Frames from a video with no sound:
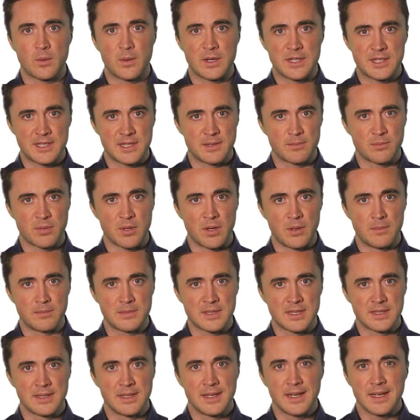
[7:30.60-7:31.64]
question
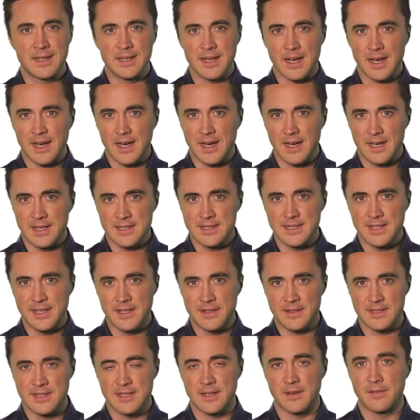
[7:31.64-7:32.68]
prompt and asking
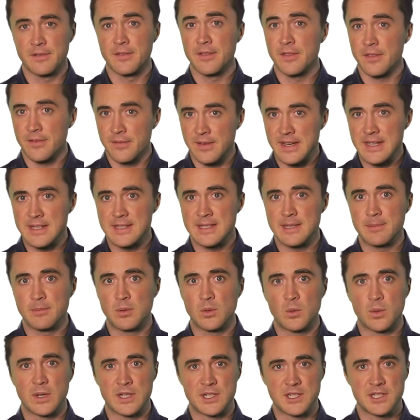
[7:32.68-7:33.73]
yourself 3
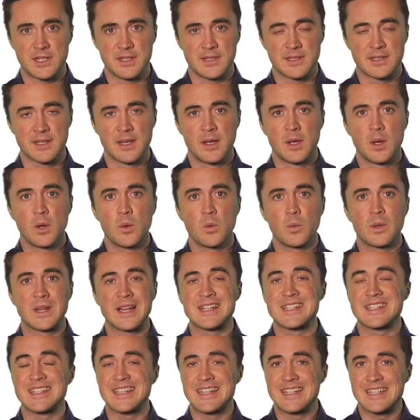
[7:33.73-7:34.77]
simple questions will
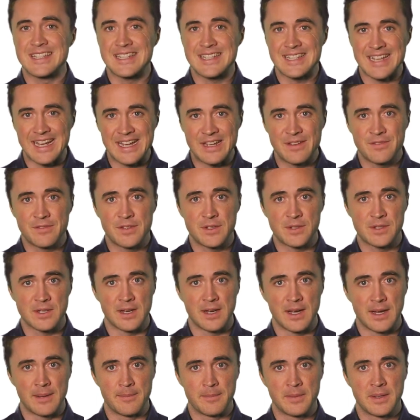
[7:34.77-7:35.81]
actually save you
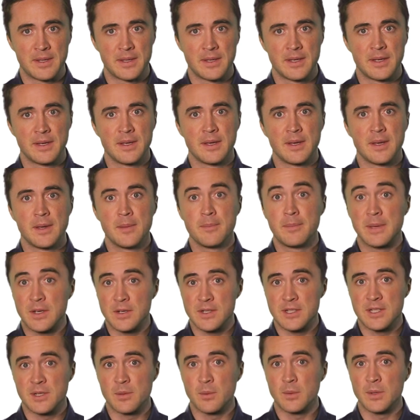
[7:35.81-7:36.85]
time
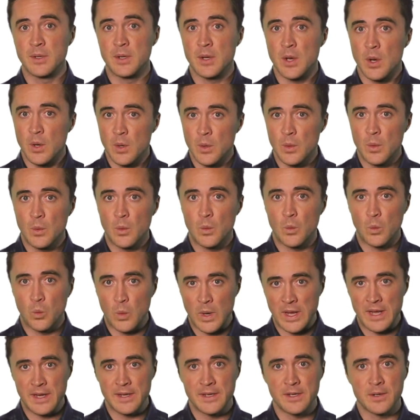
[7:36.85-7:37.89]
because you will know
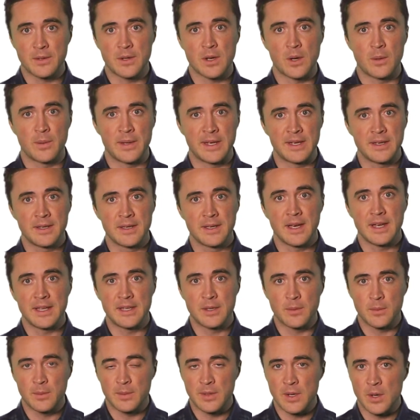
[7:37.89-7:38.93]
where you're going and
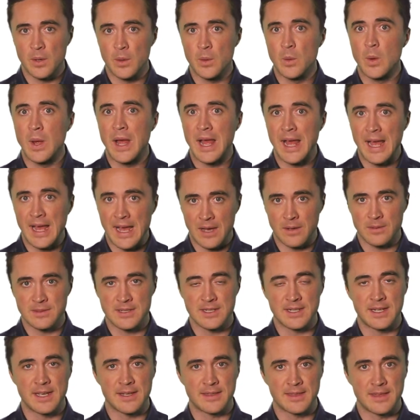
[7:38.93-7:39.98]
you will know how
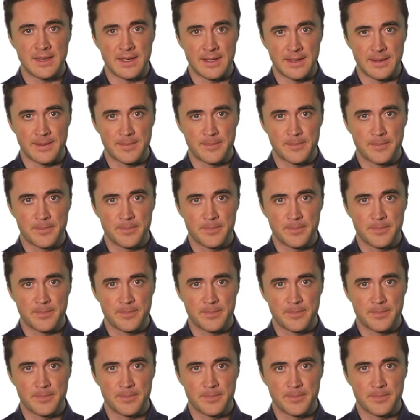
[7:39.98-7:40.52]
to get there.